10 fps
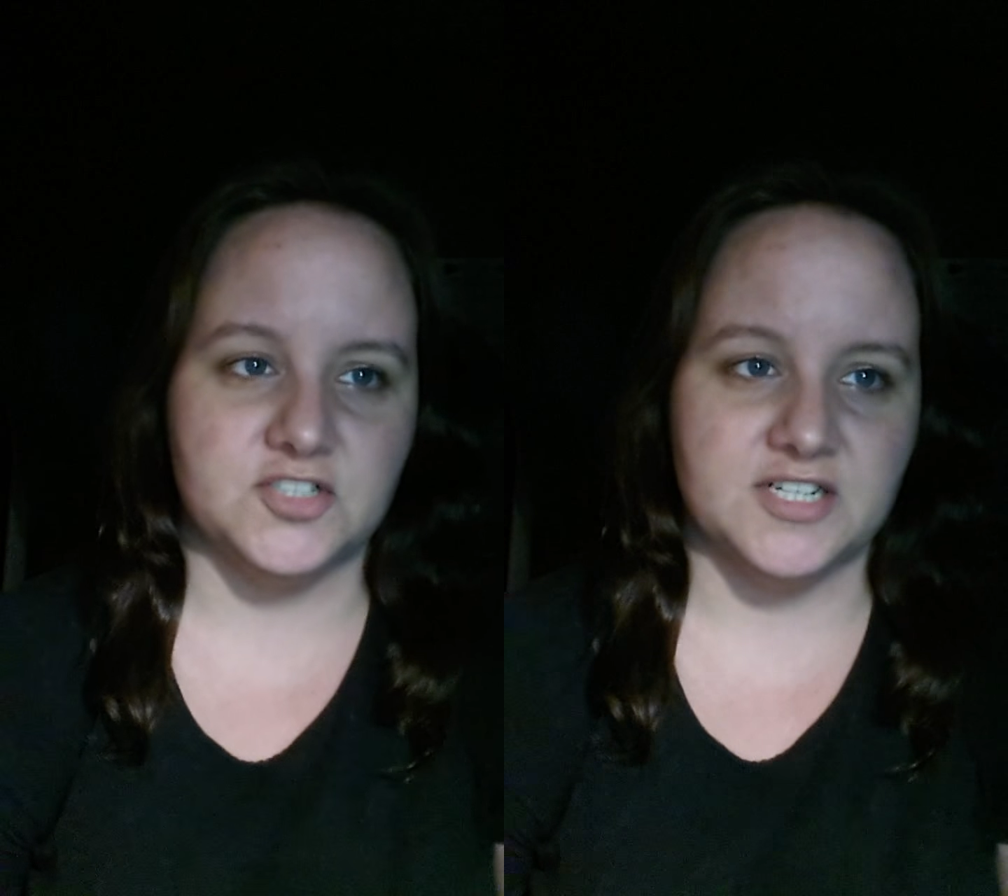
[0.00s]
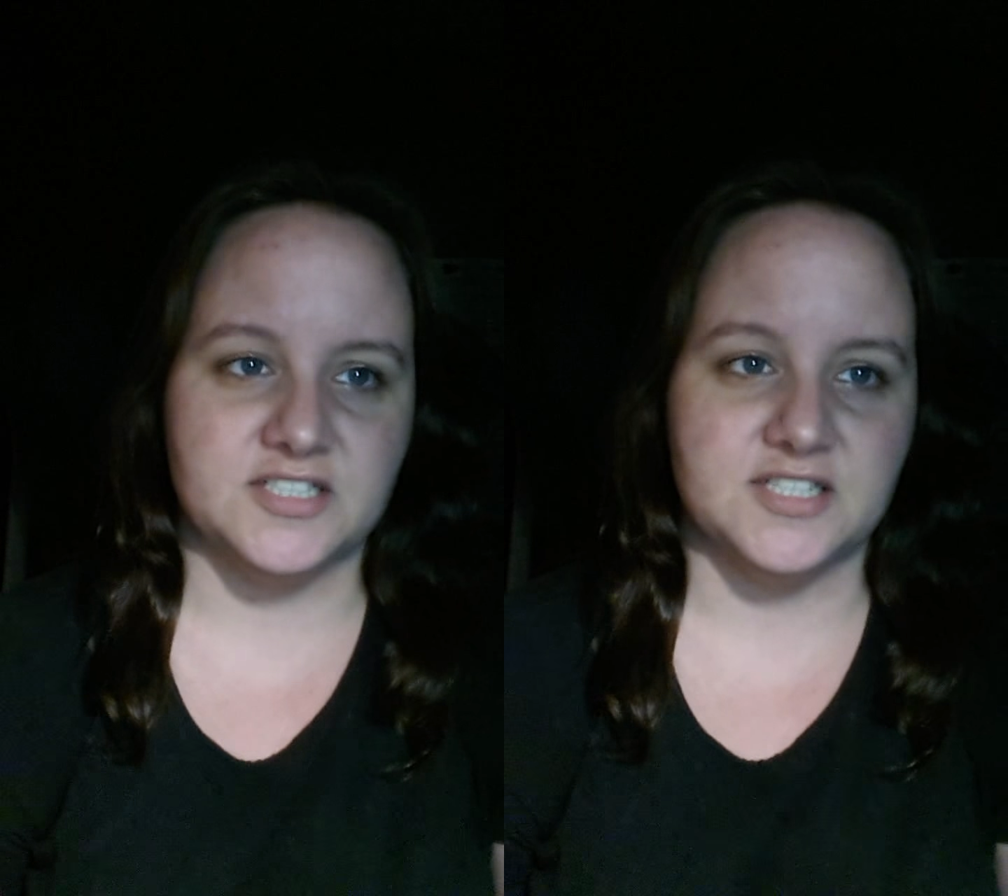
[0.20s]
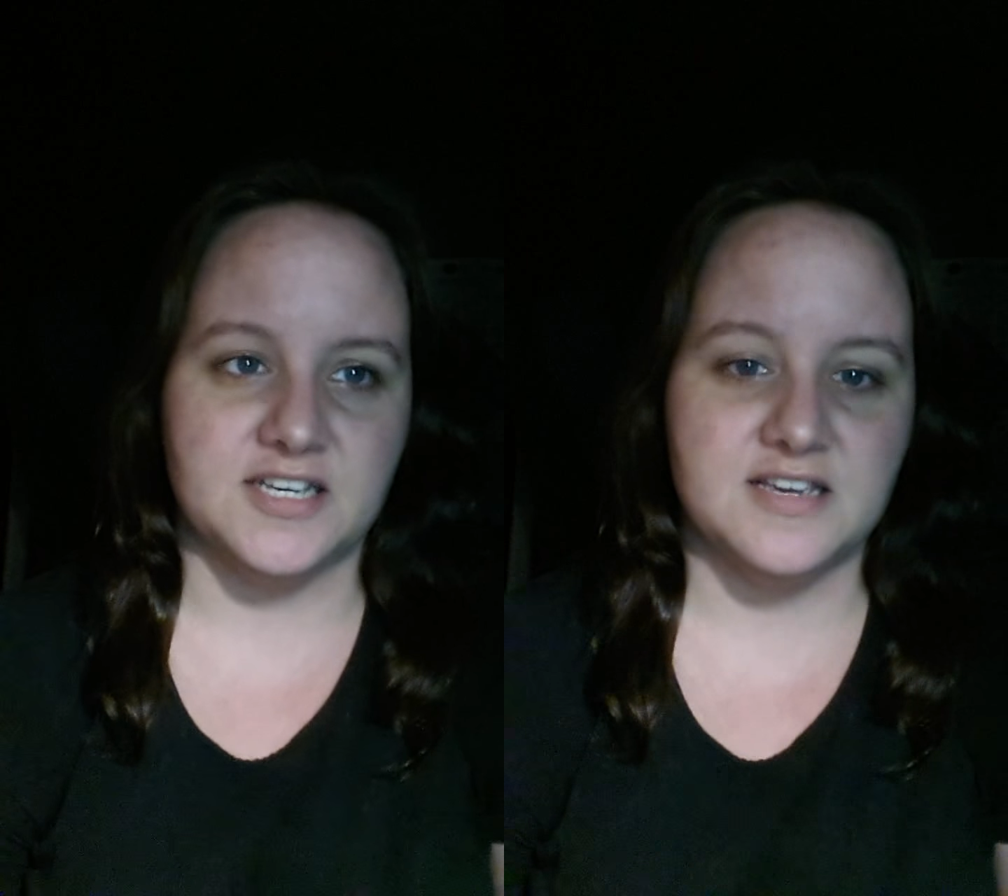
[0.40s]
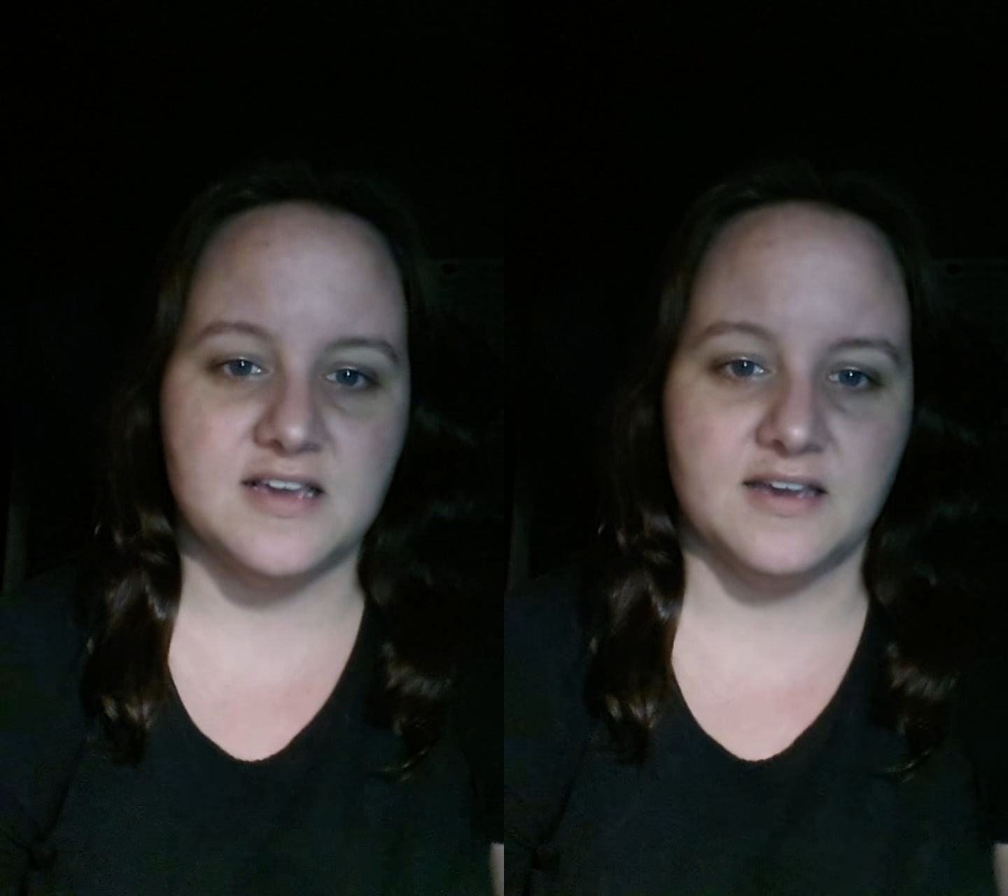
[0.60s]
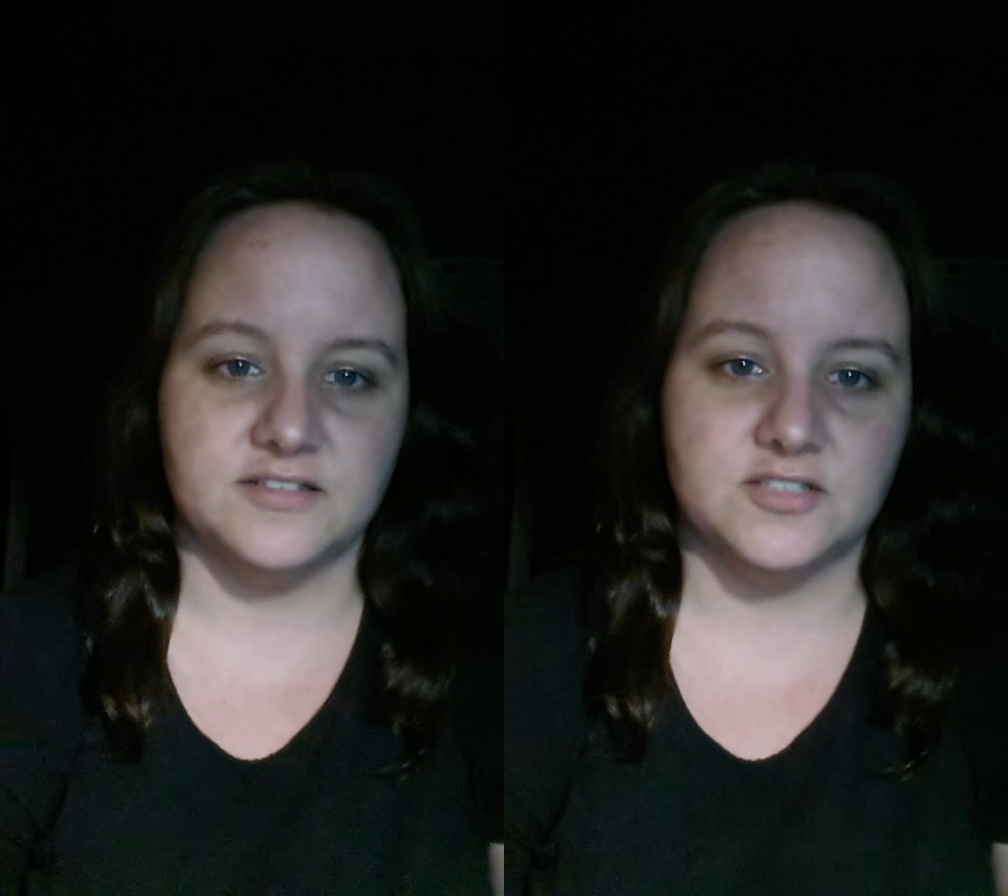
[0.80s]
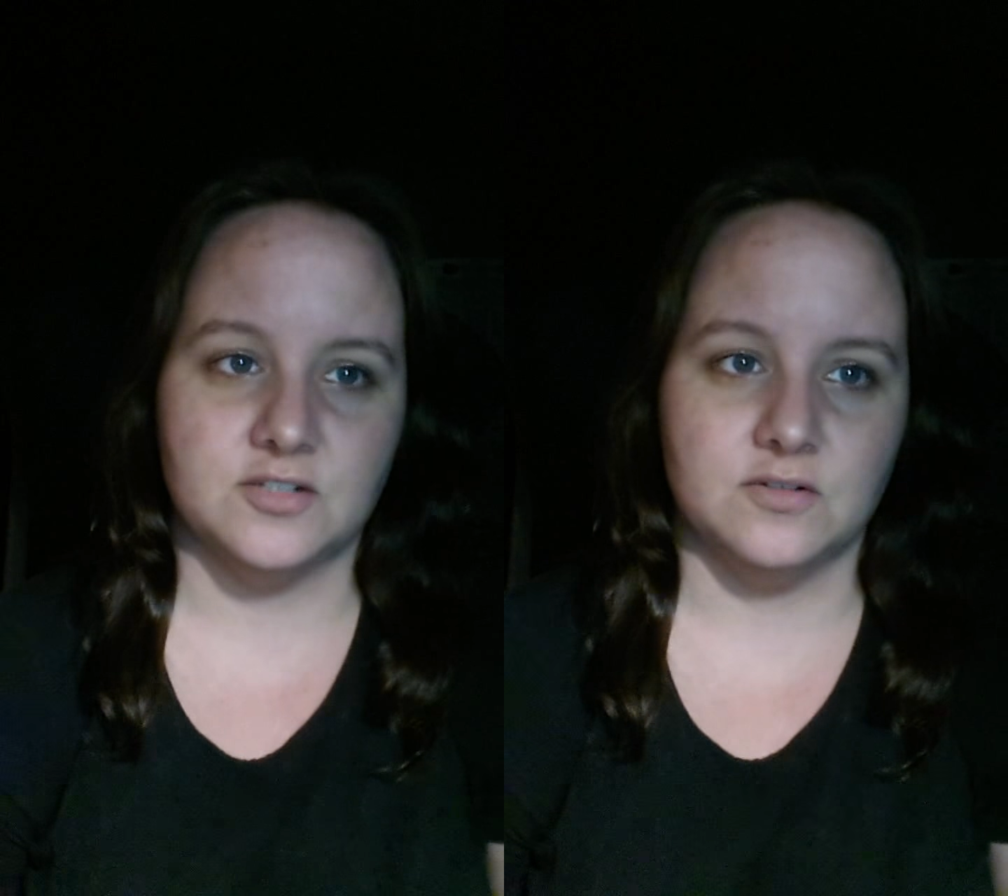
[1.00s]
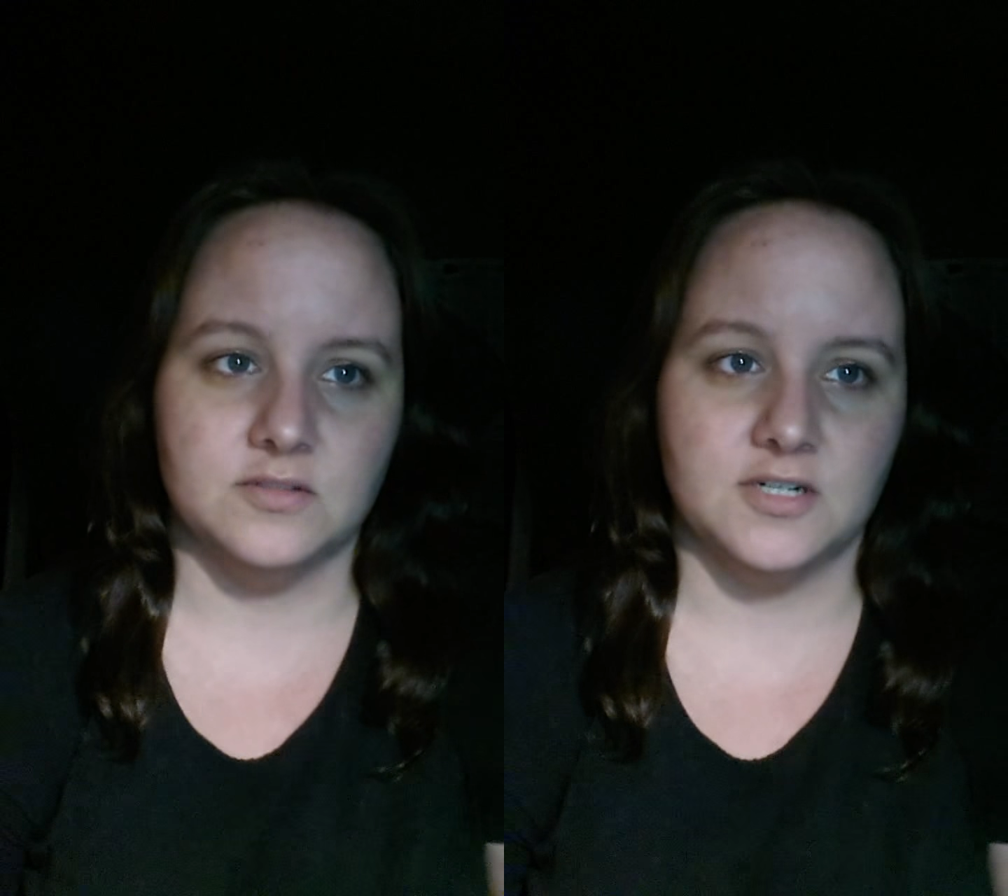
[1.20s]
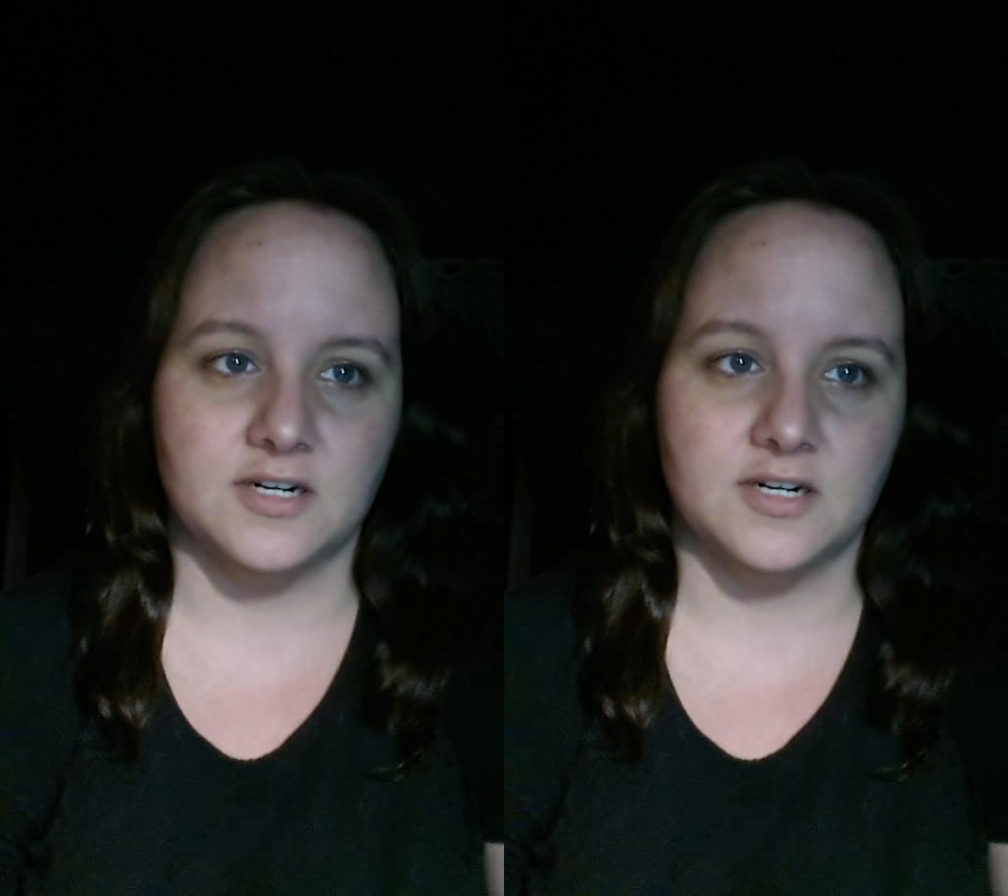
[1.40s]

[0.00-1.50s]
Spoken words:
Jesse, I'd told